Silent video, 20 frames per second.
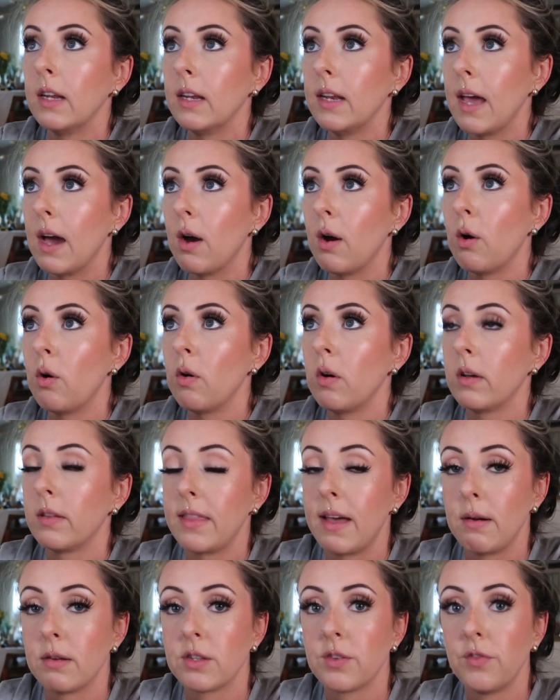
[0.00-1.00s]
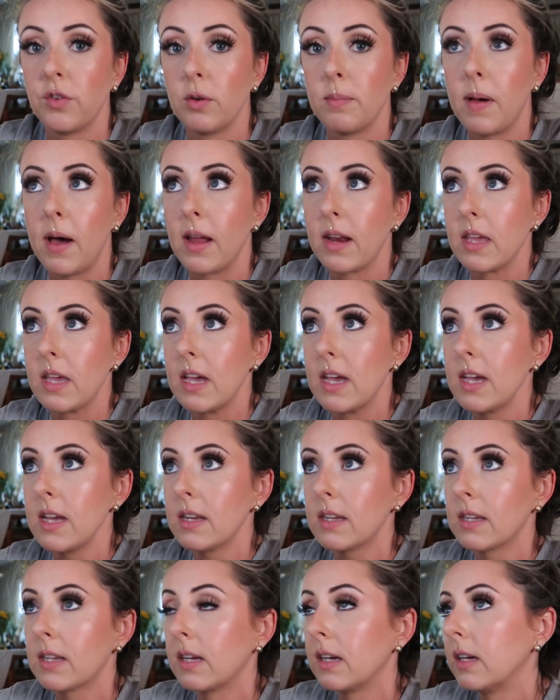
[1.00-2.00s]
Now, that was full body
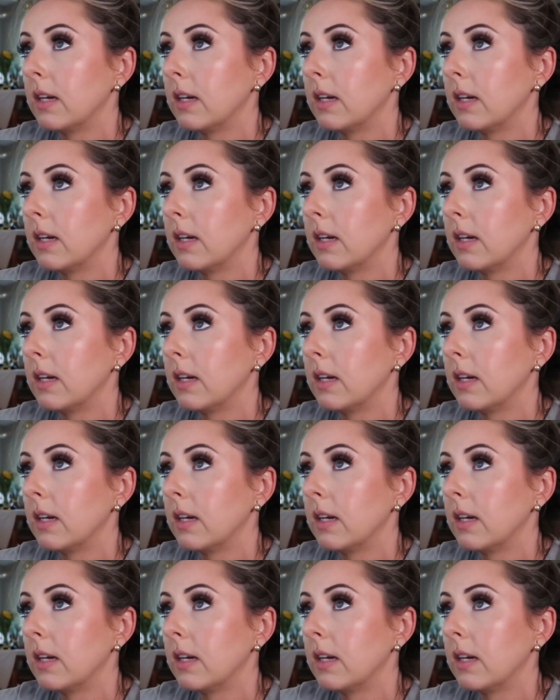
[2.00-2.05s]
HIIT.